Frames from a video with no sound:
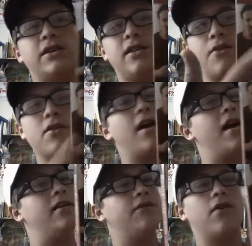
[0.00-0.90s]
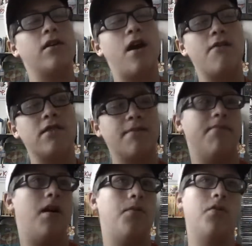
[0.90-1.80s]
another guy in the front cover named
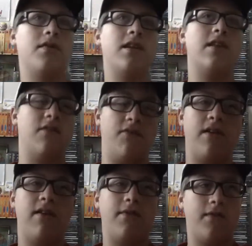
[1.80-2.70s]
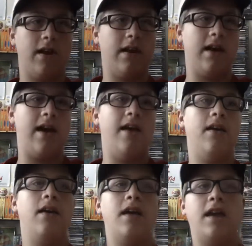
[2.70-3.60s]
Bubbles, and he's a very funny guy.
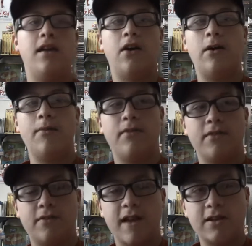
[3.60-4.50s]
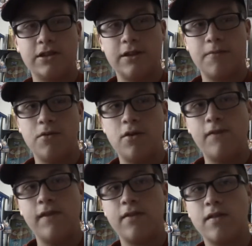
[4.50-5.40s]
There's actually a
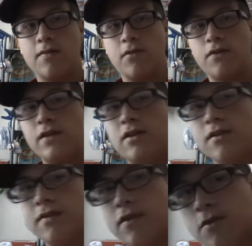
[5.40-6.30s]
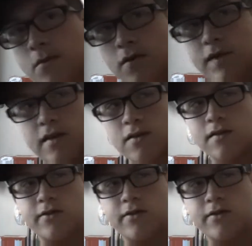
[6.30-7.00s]
movie of this movie. There's 2 movies. There's